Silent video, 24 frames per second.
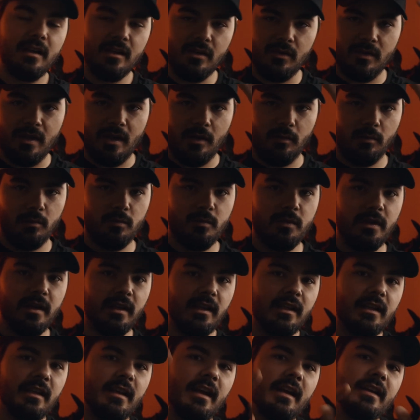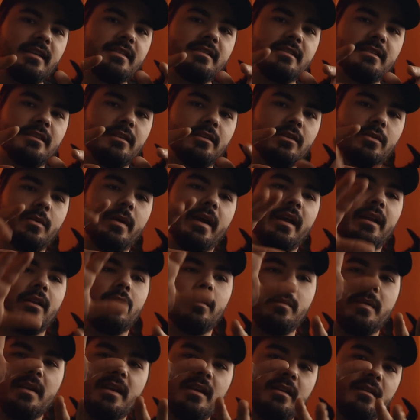You'll get a really nice silhouette.
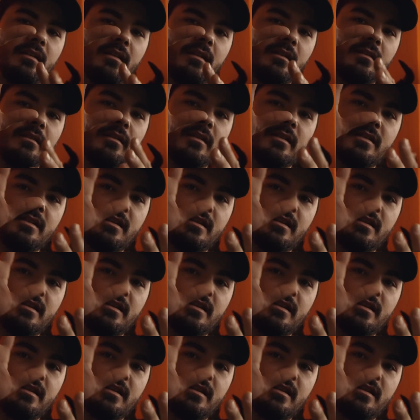It'll be the